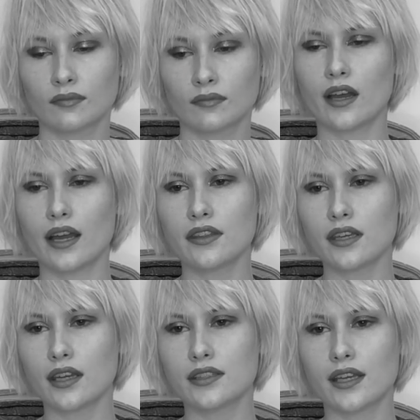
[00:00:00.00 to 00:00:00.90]
I think
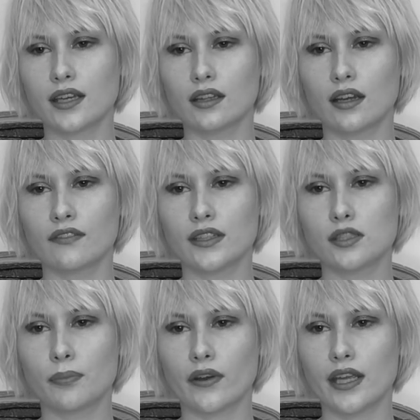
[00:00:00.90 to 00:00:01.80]
I take a lot of
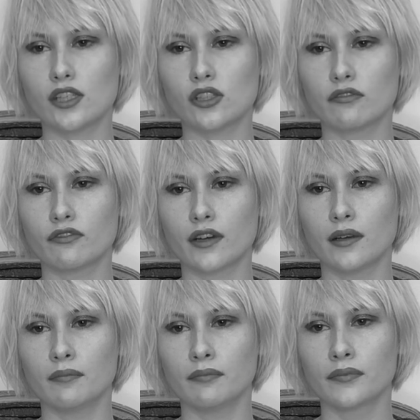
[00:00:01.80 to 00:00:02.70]
inspiration
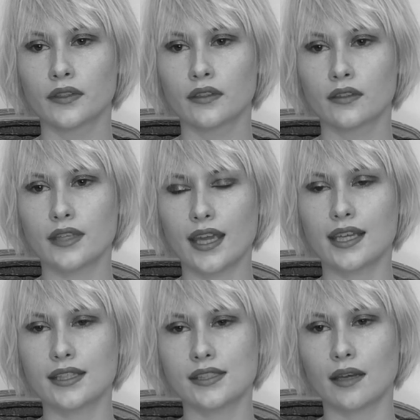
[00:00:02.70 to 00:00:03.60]
from
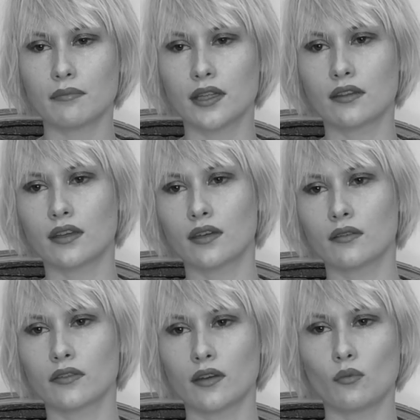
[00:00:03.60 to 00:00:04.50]
taking something
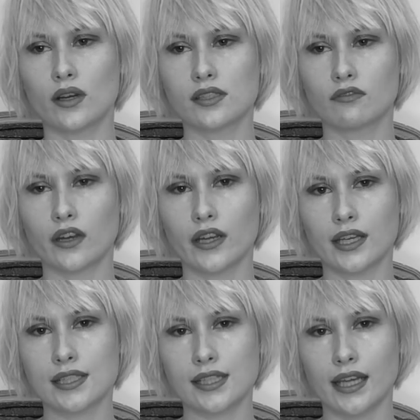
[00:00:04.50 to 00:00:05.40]
that wasn't very
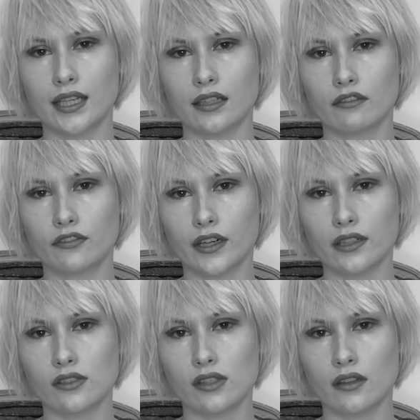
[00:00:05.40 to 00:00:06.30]
exciting at
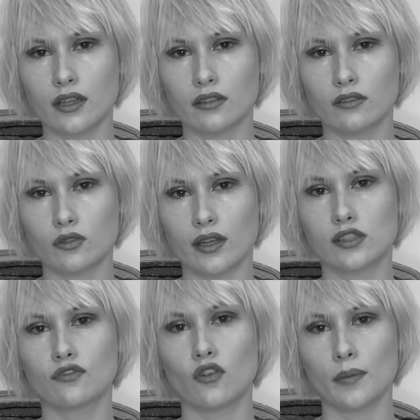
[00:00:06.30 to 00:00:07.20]
first and then
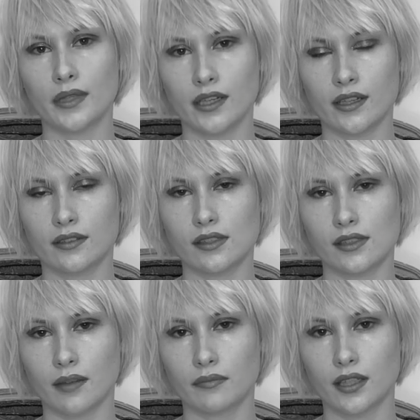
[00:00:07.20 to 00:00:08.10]
transforming it into
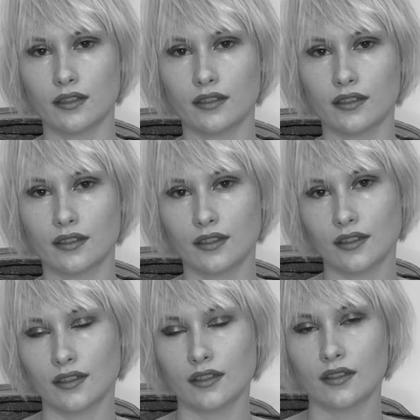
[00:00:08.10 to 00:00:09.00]
something.
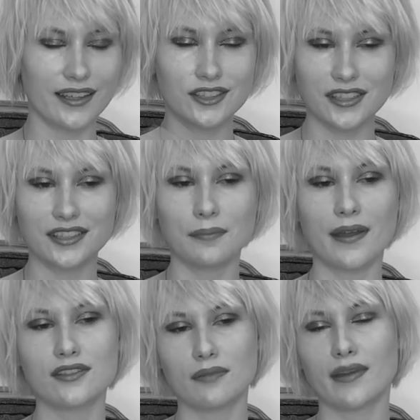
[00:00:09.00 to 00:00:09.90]
It
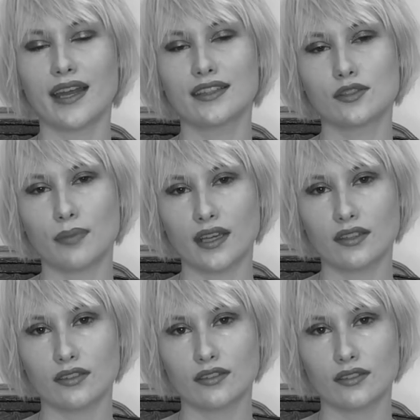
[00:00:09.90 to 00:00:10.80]
depends on my
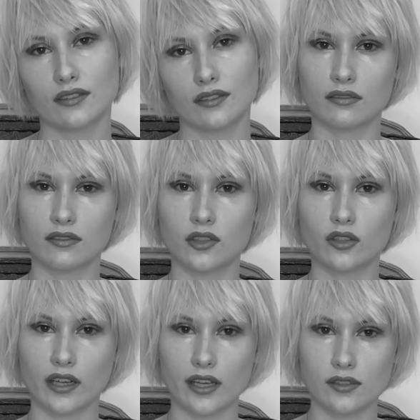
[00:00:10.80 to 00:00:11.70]
headspace. New
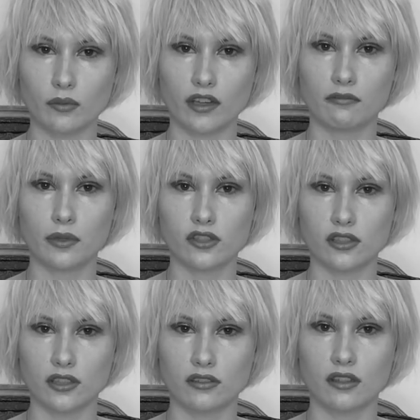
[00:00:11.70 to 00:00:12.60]
York has a way of pushing
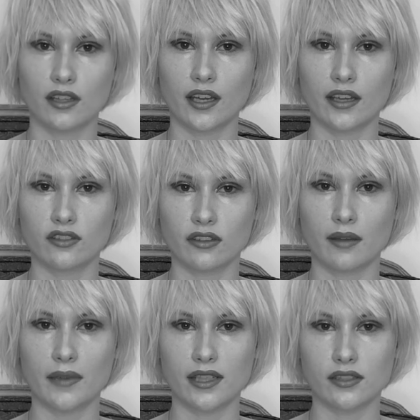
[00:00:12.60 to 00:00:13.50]
you to the edge, and that
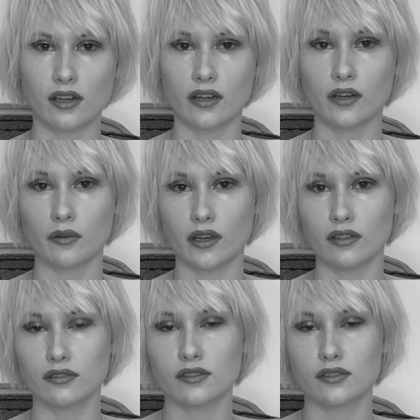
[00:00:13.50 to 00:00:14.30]
makes your art grow.